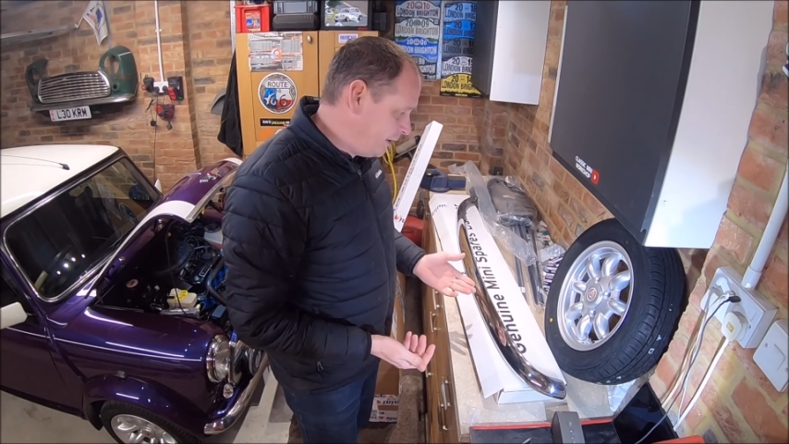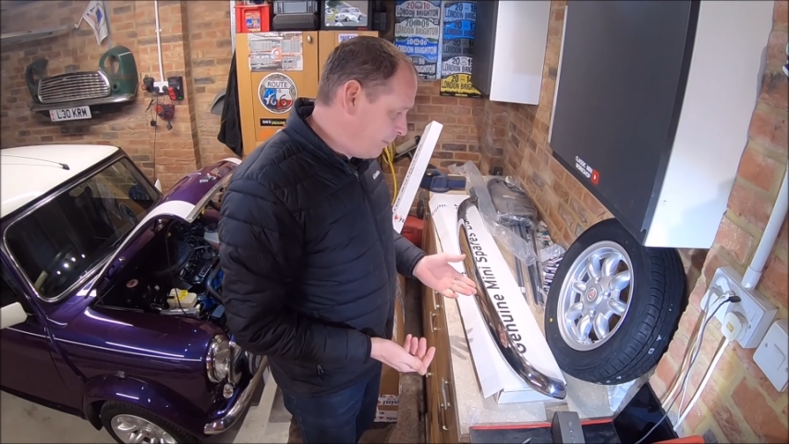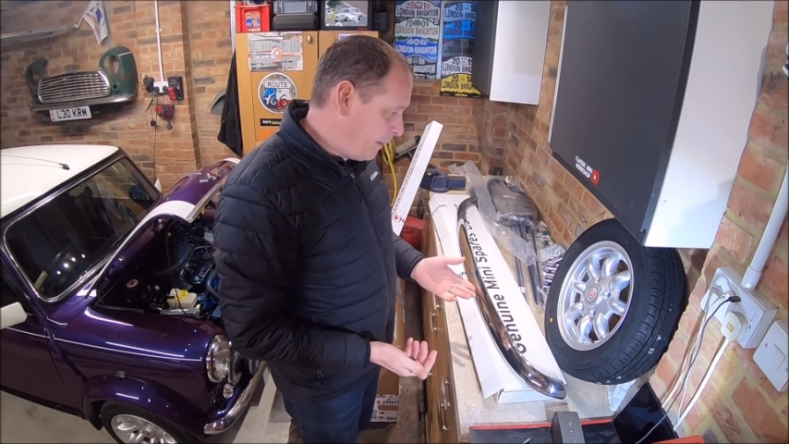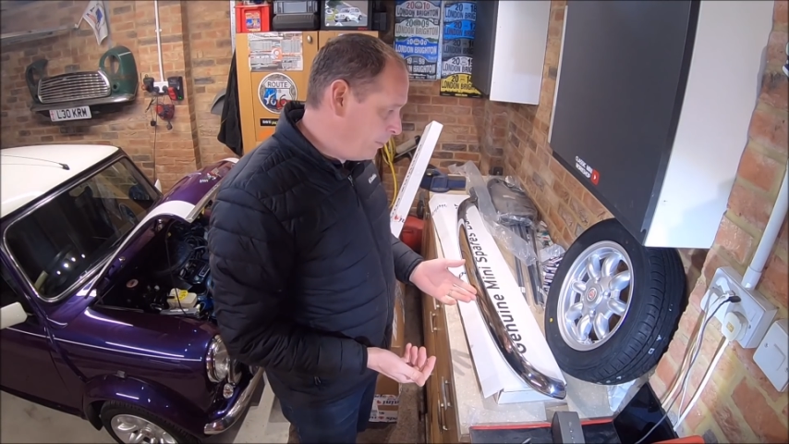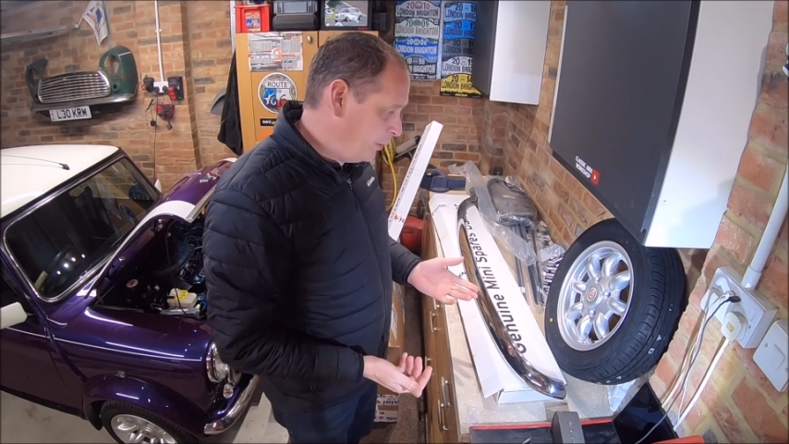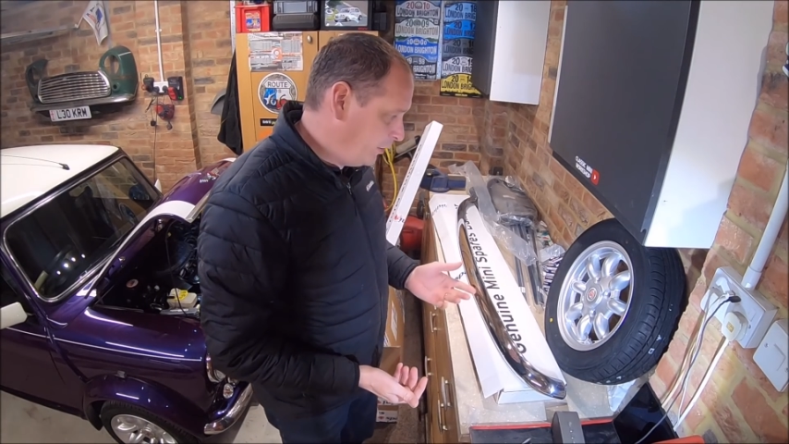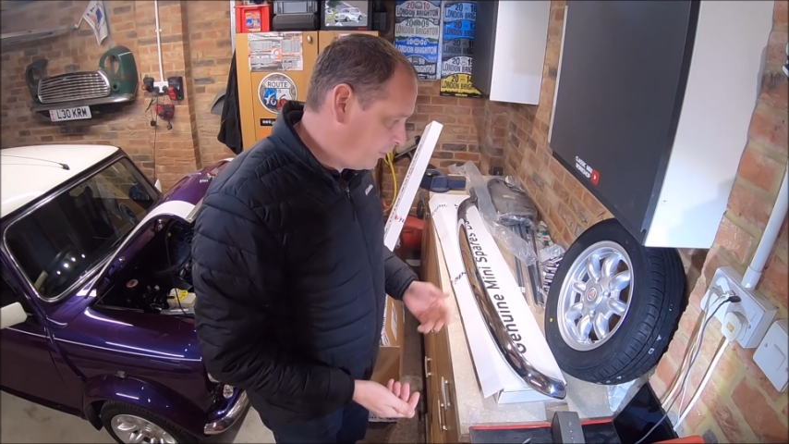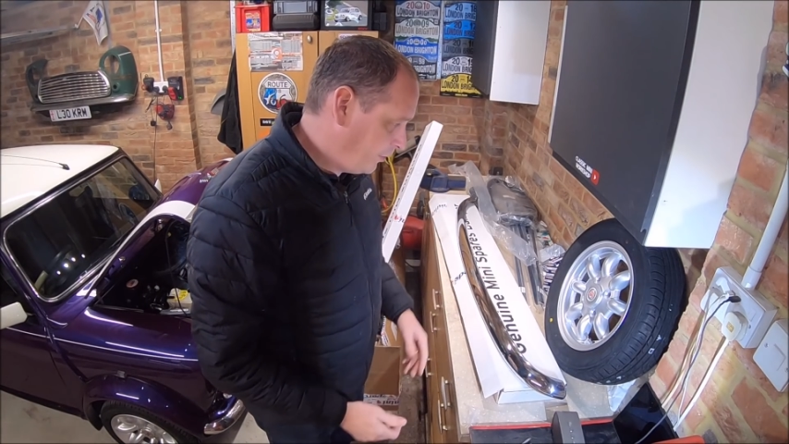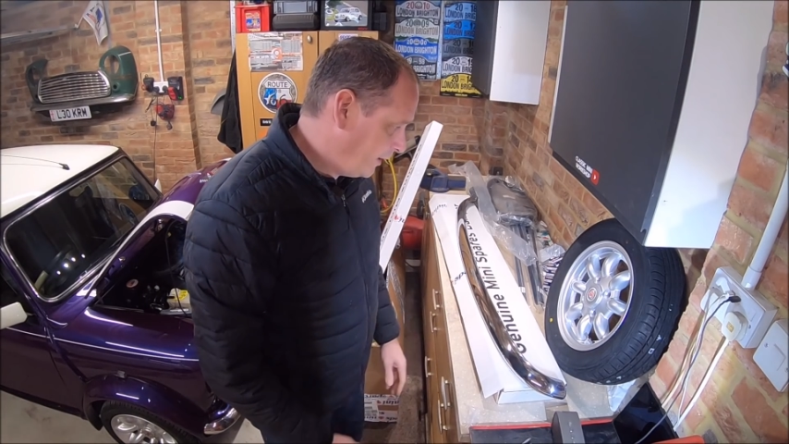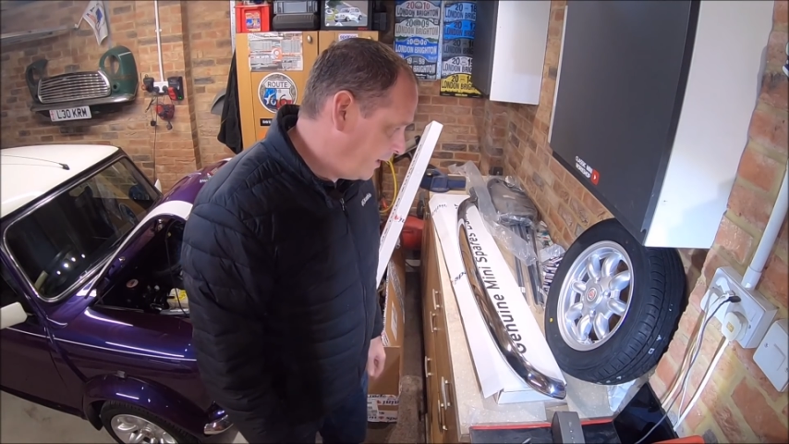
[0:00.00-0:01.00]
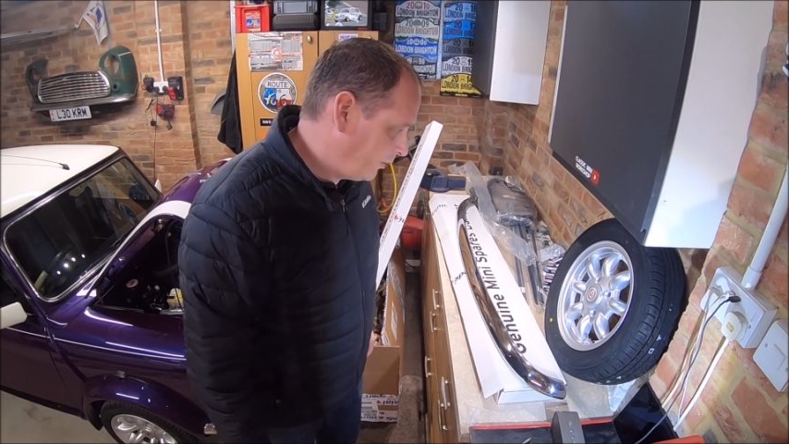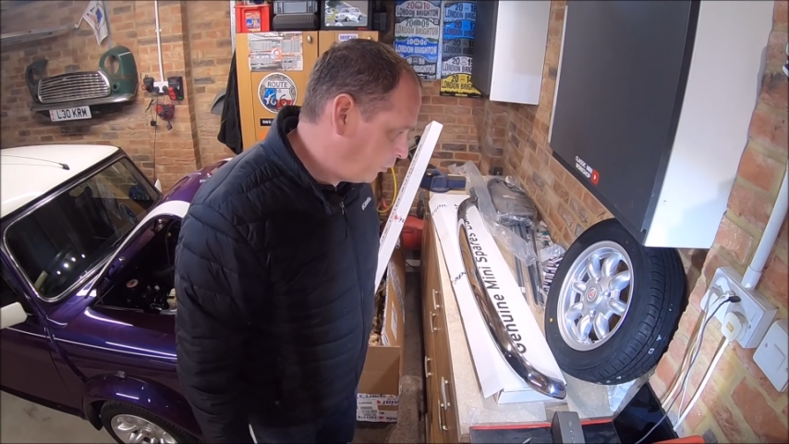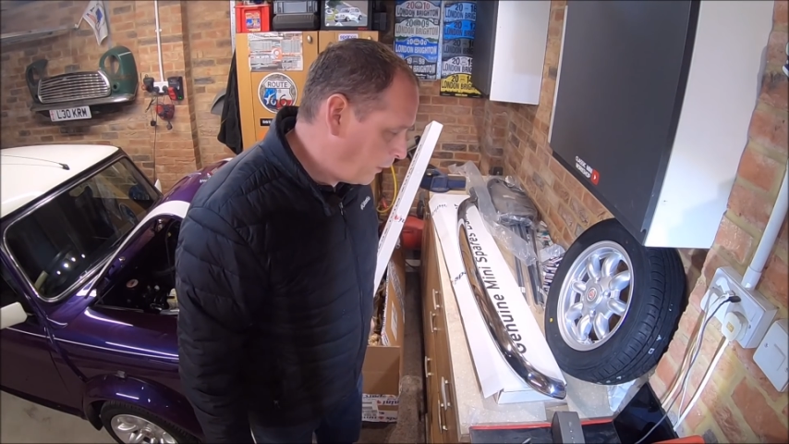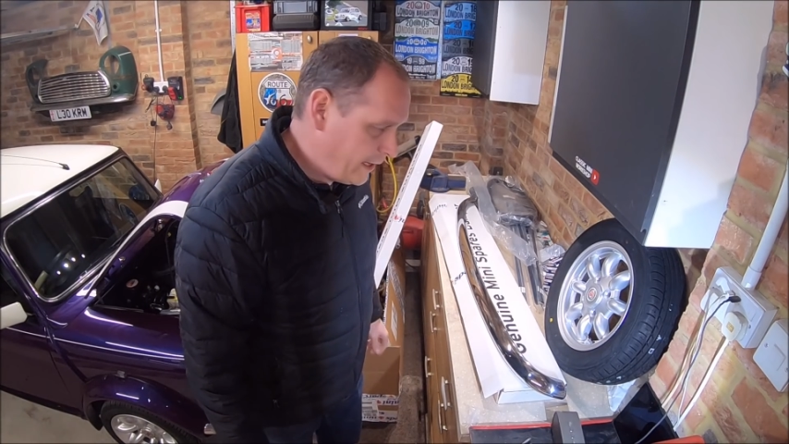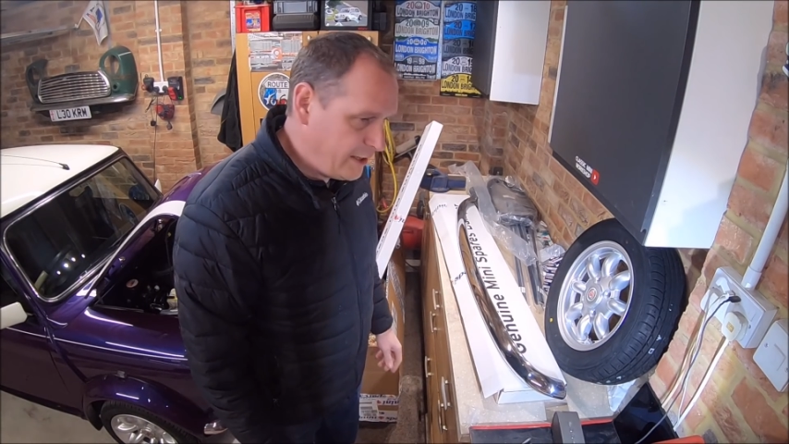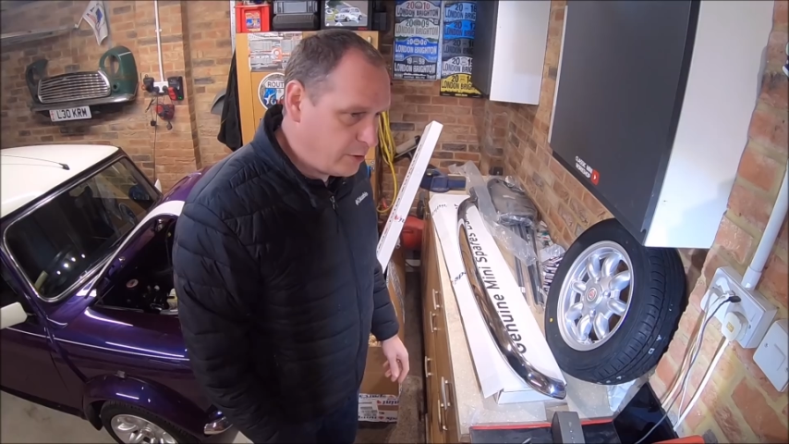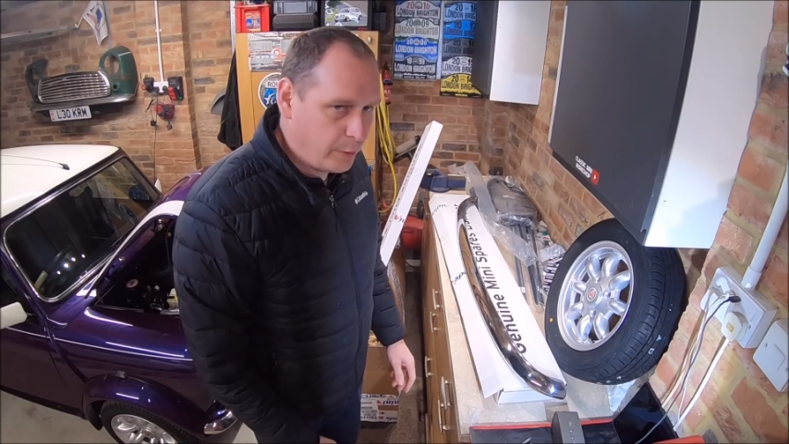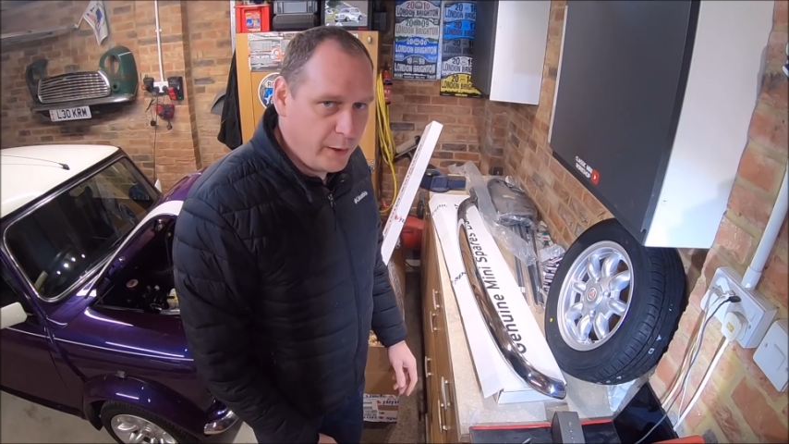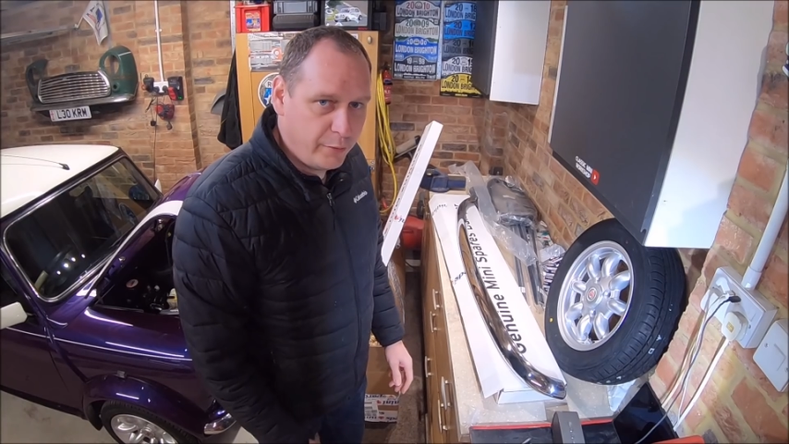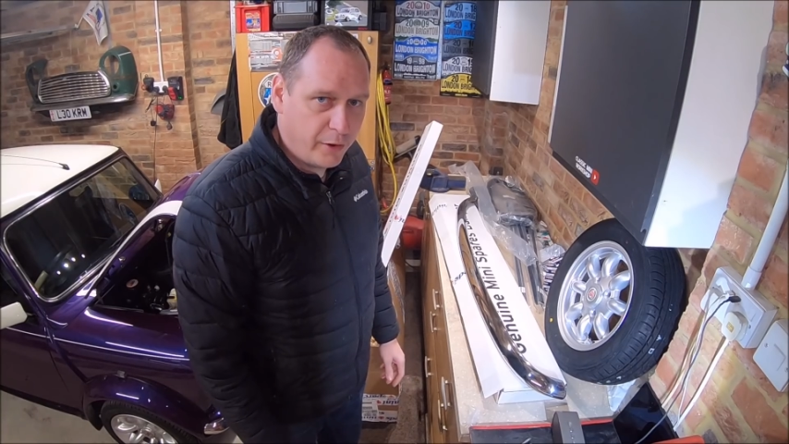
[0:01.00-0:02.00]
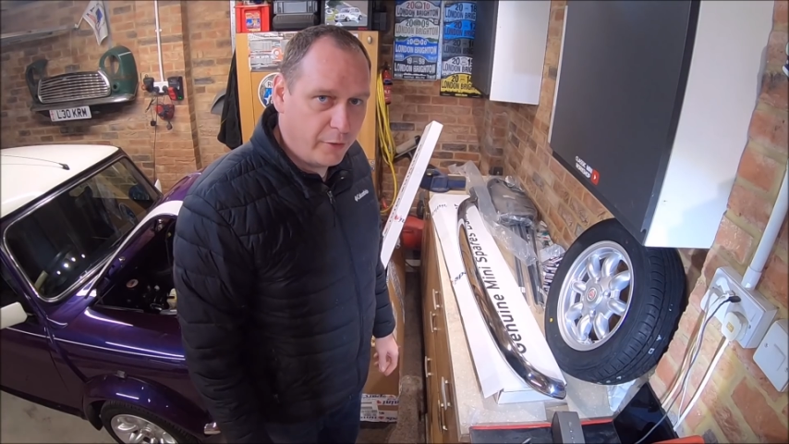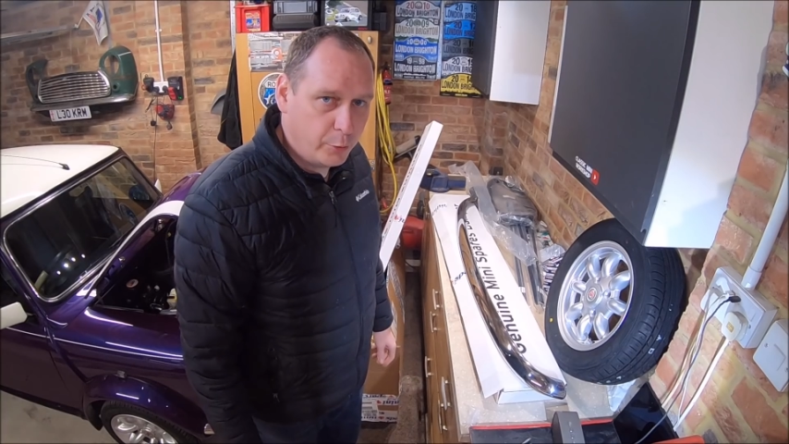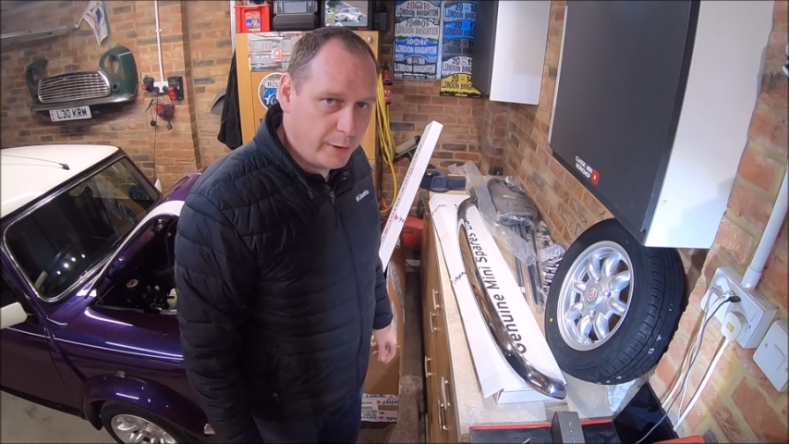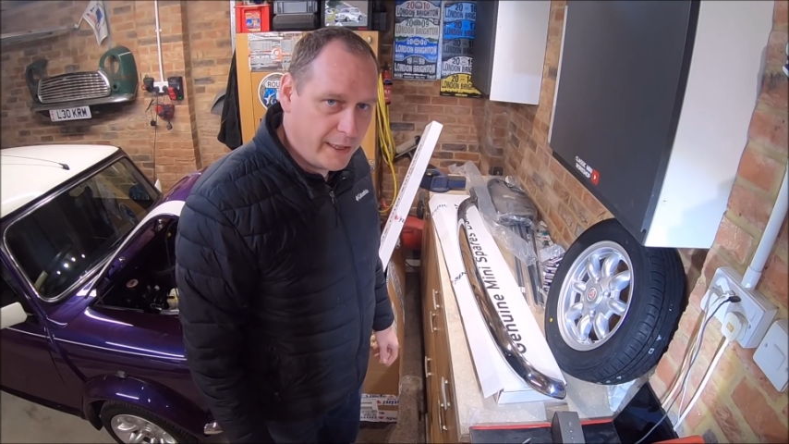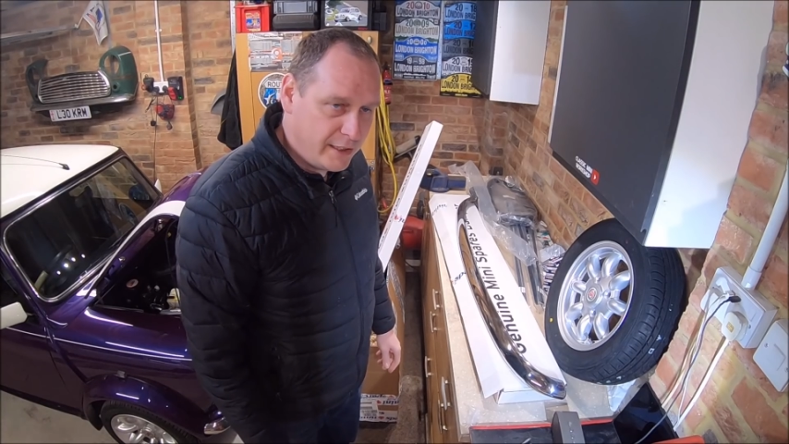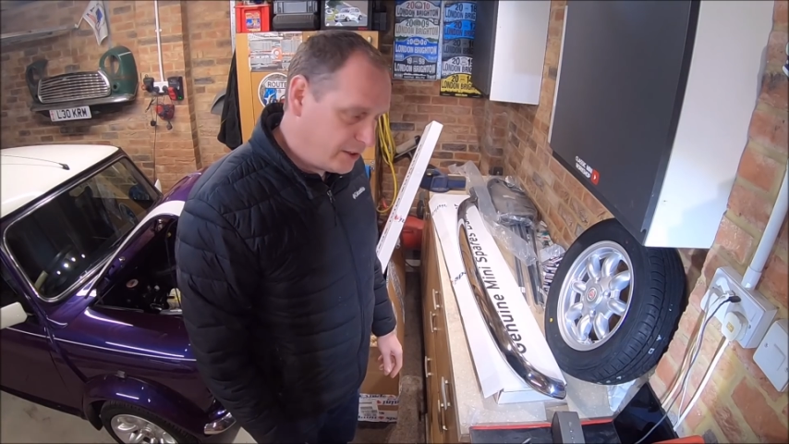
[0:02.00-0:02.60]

bumpers for 20, 25 quid each,